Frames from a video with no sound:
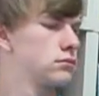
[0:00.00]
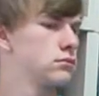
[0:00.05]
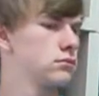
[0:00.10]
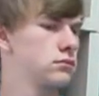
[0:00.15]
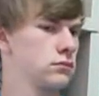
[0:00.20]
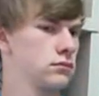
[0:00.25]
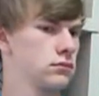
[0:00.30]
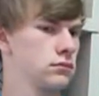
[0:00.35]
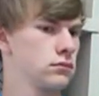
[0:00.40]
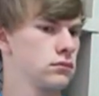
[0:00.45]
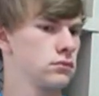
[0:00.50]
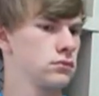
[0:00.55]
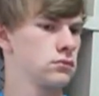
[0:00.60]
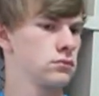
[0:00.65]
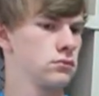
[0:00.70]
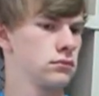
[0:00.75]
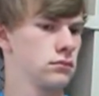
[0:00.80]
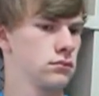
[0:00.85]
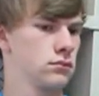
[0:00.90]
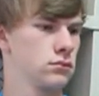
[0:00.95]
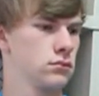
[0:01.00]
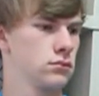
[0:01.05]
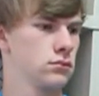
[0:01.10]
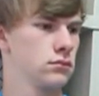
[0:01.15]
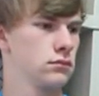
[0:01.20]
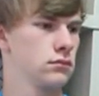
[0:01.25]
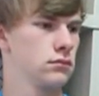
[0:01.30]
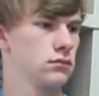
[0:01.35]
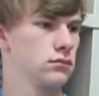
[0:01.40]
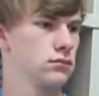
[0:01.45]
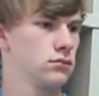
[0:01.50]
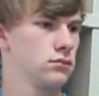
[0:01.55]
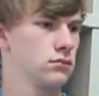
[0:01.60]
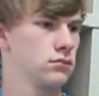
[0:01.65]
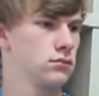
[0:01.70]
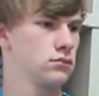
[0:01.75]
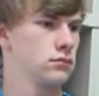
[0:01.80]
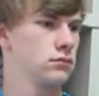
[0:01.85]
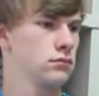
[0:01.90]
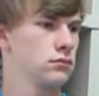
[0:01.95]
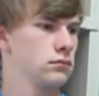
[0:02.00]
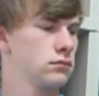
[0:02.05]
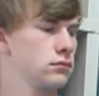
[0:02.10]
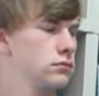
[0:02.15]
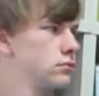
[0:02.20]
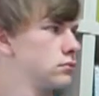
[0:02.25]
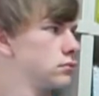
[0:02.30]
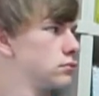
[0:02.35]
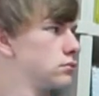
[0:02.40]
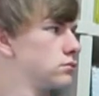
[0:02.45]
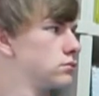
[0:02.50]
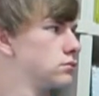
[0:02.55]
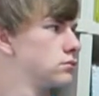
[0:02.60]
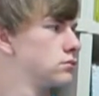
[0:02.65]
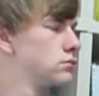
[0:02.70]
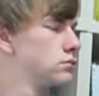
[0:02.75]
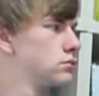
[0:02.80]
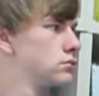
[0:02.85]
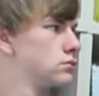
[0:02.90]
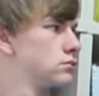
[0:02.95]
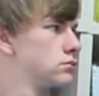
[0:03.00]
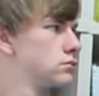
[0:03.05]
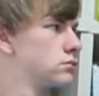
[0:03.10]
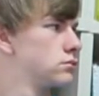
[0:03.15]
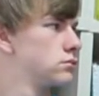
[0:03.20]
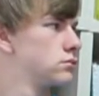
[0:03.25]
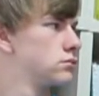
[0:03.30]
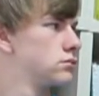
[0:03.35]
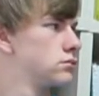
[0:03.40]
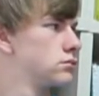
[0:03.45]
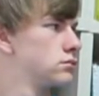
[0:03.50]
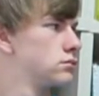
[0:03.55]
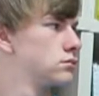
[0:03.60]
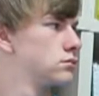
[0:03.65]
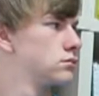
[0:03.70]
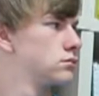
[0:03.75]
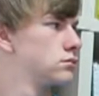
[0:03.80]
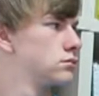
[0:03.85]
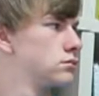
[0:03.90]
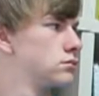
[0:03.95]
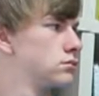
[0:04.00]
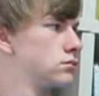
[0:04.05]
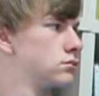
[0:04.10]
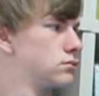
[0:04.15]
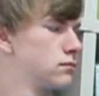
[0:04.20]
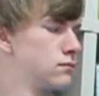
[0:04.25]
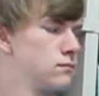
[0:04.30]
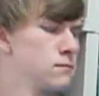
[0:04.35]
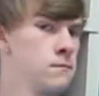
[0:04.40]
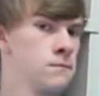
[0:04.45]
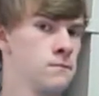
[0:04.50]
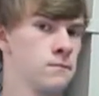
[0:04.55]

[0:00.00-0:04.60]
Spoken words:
(silent)